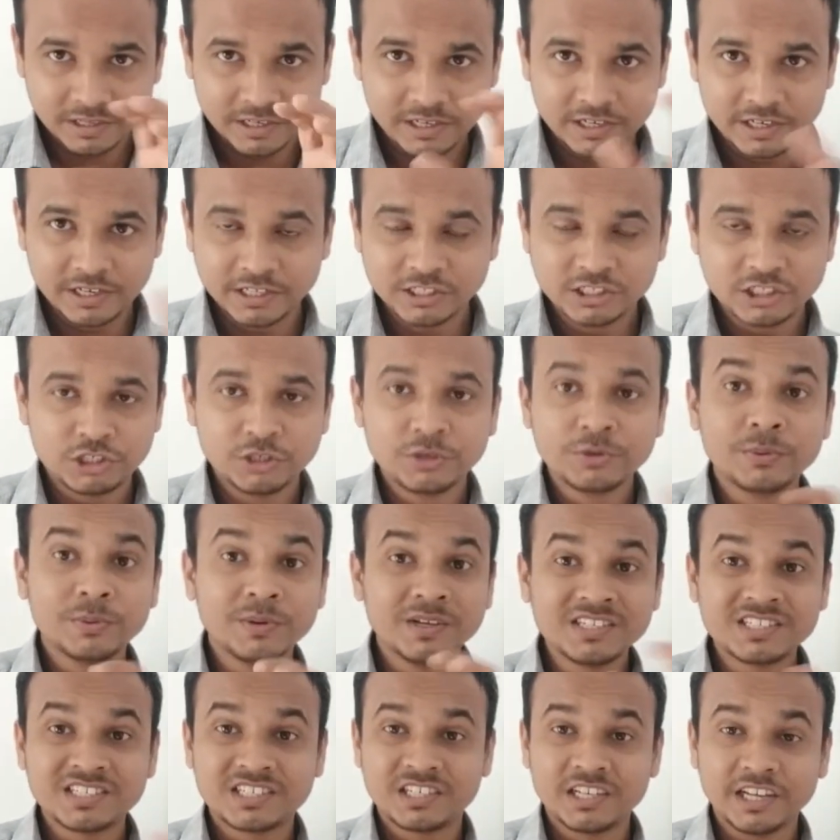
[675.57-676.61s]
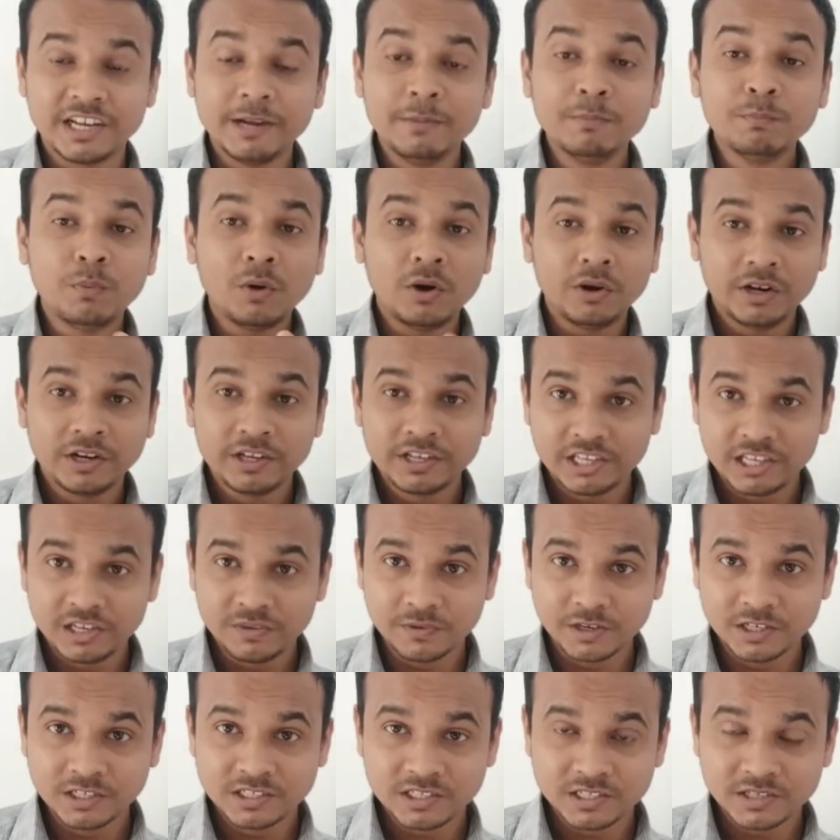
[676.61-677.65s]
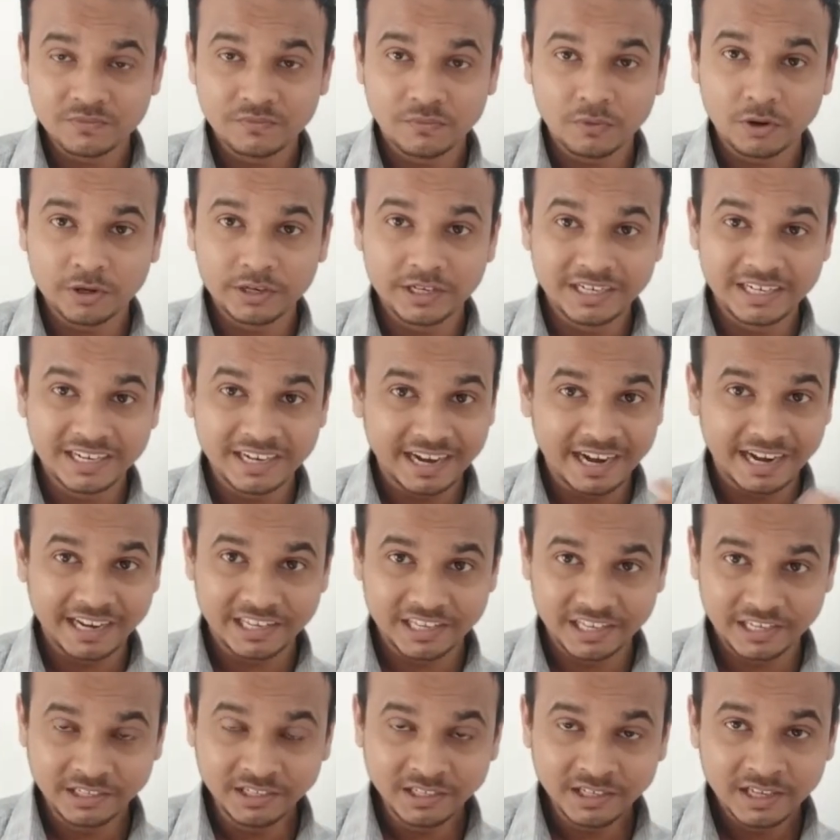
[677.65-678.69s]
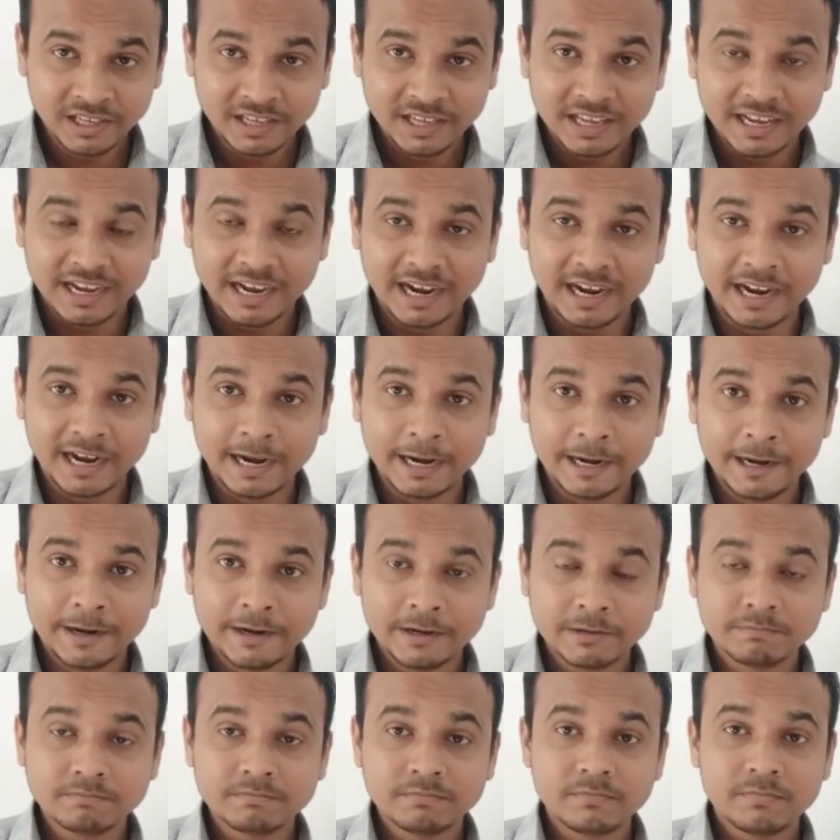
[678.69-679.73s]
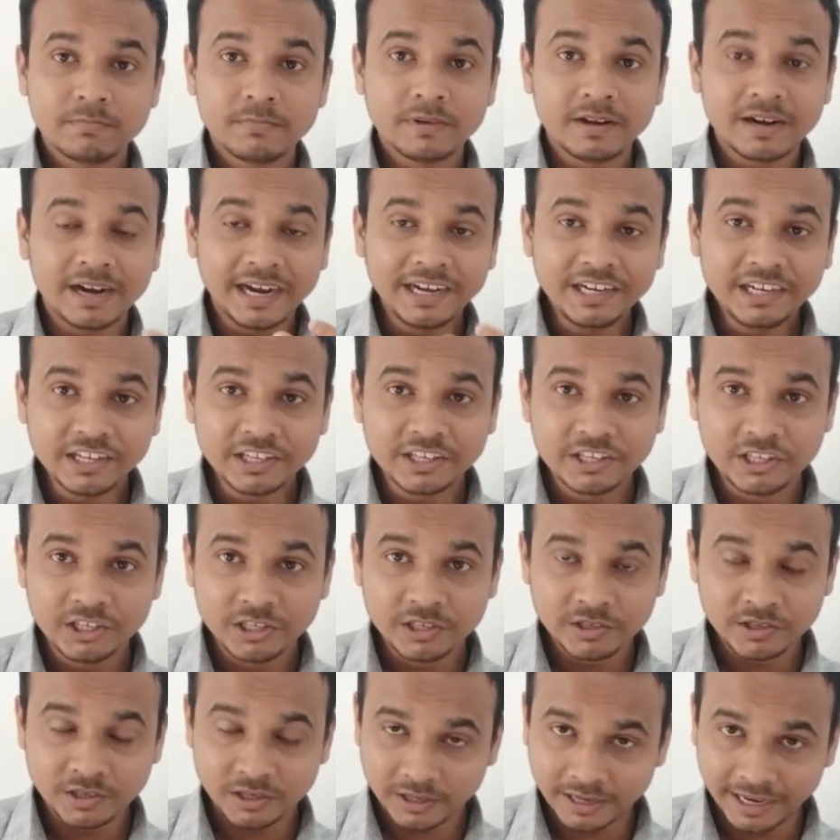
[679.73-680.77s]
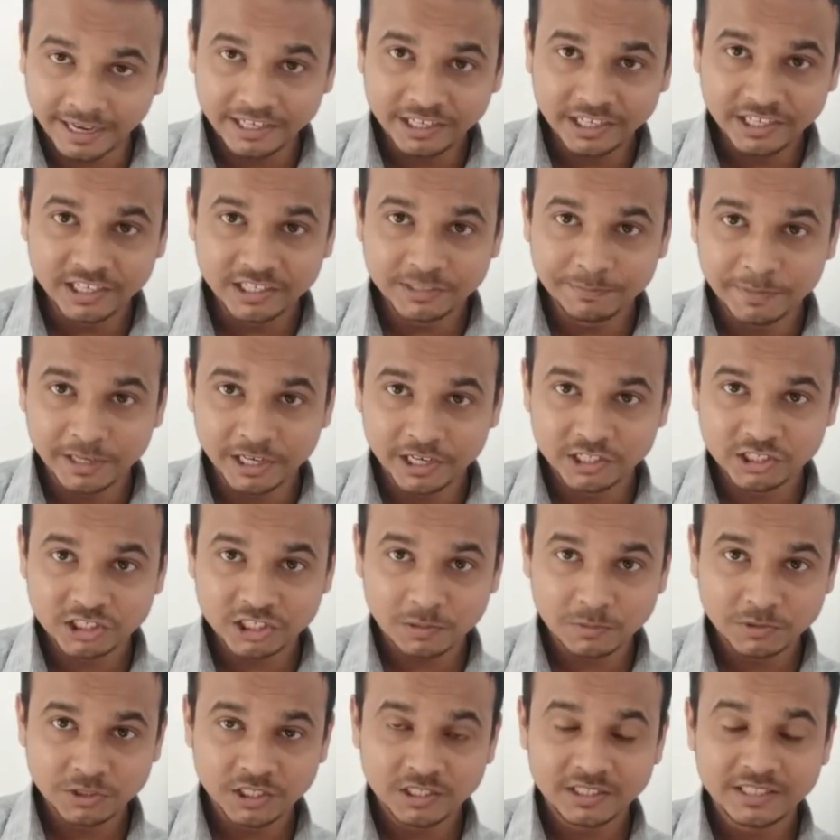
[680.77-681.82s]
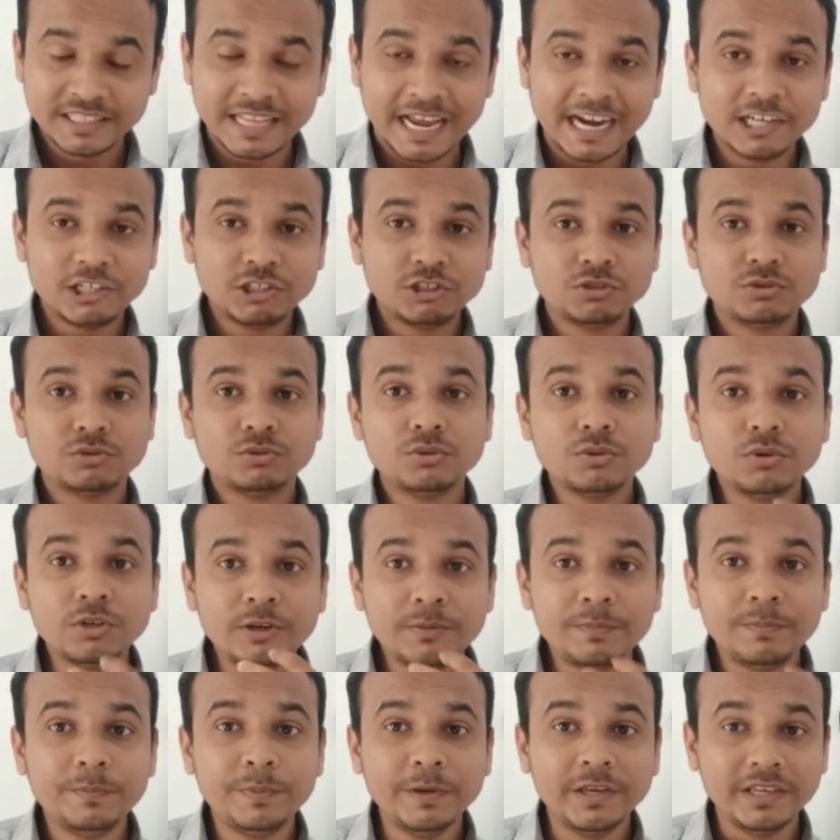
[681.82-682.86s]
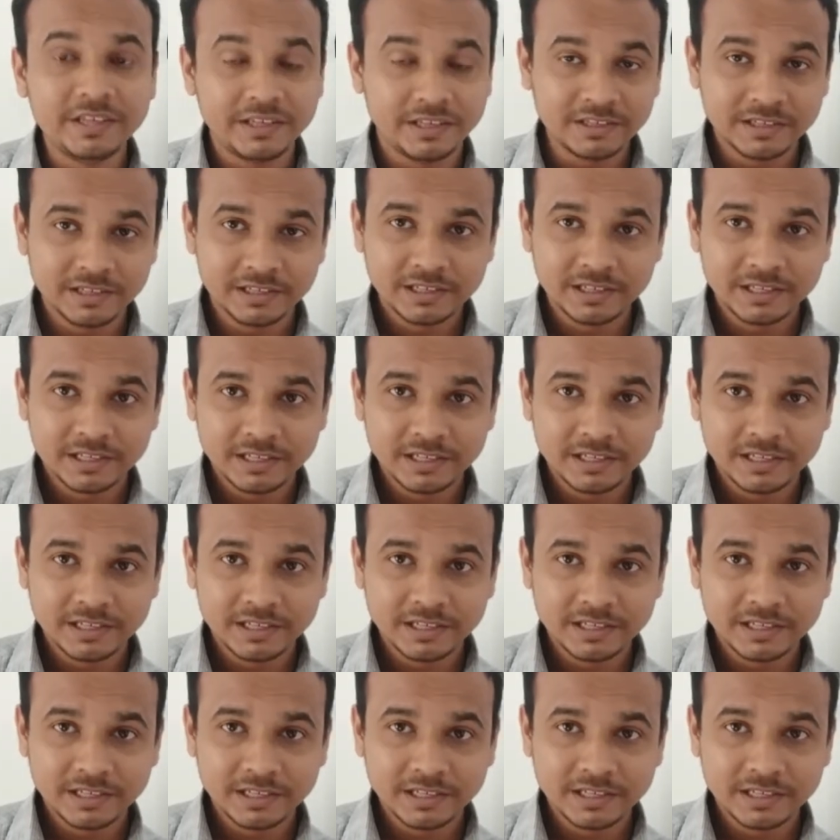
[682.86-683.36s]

distinguish important keywords for it ranking, and write a meta description that should be